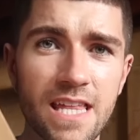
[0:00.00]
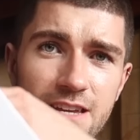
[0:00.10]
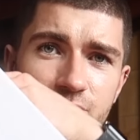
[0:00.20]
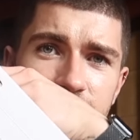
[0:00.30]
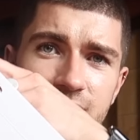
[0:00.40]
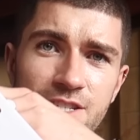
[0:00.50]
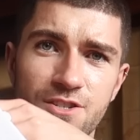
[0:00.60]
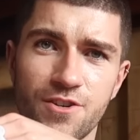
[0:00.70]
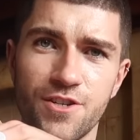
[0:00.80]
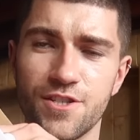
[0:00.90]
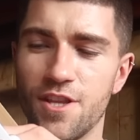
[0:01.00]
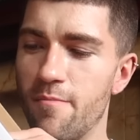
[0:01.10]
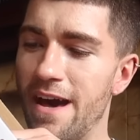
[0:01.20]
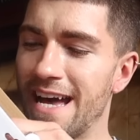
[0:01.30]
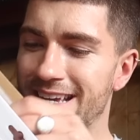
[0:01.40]
There is instructions on the
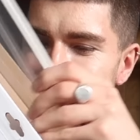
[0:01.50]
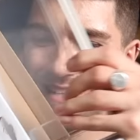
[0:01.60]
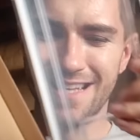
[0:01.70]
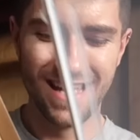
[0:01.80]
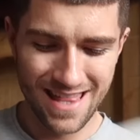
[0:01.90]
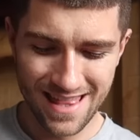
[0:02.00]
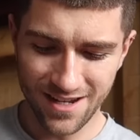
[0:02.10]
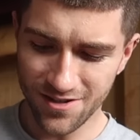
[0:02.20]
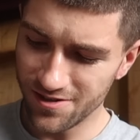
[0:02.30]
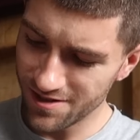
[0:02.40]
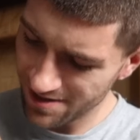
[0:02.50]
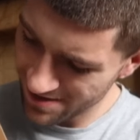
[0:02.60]
back. Thank God.